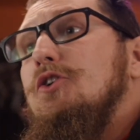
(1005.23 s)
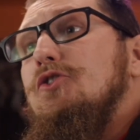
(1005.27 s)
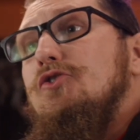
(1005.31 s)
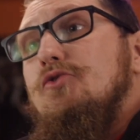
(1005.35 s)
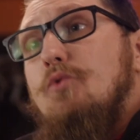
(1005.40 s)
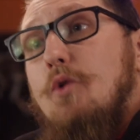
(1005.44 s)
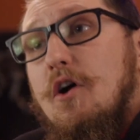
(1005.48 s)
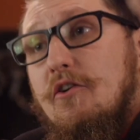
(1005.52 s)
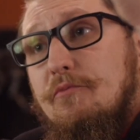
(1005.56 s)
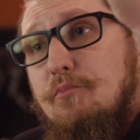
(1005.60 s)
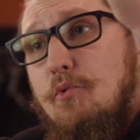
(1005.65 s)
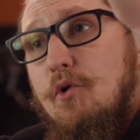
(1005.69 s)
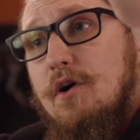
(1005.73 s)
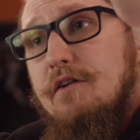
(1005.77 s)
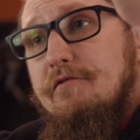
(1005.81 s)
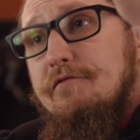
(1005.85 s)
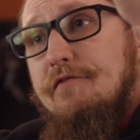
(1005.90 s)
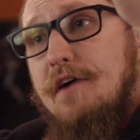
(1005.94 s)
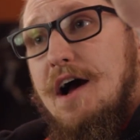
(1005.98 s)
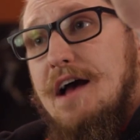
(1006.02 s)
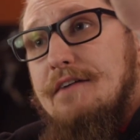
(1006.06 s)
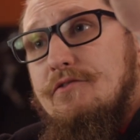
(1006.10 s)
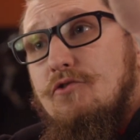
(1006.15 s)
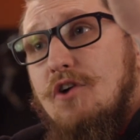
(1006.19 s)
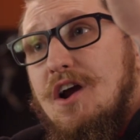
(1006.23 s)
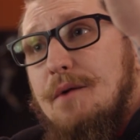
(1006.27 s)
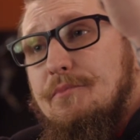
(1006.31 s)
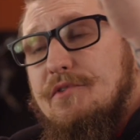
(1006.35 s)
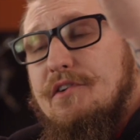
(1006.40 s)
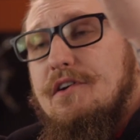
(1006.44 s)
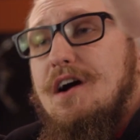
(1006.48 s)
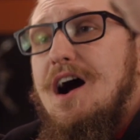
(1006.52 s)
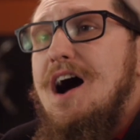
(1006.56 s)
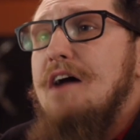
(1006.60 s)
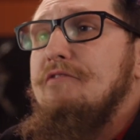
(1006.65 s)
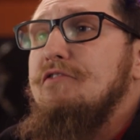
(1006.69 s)
12.5 grams
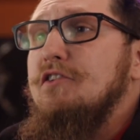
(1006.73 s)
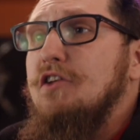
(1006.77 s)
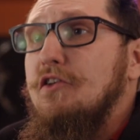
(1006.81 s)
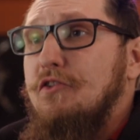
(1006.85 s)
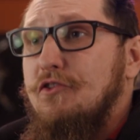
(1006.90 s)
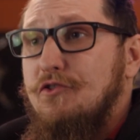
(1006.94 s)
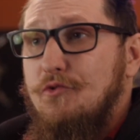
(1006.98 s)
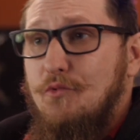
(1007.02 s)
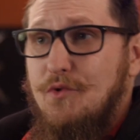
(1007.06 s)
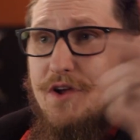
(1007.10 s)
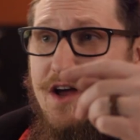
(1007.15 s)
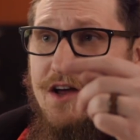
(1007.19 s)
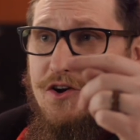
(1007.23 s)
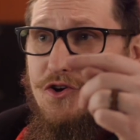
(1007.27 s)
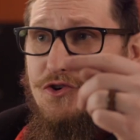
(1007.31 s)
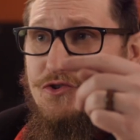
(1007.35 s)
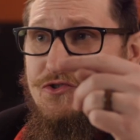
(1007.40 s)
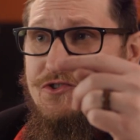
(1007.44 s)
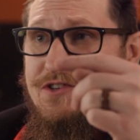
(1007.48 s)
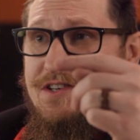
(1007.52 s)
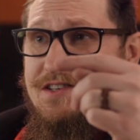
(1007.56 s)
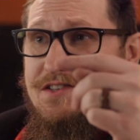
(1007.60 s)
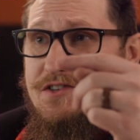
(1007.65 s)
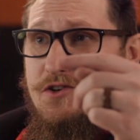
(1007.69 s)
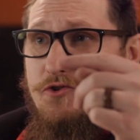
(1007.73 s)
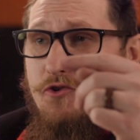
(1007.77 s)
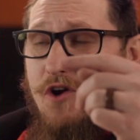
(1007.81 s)
of coffee to 360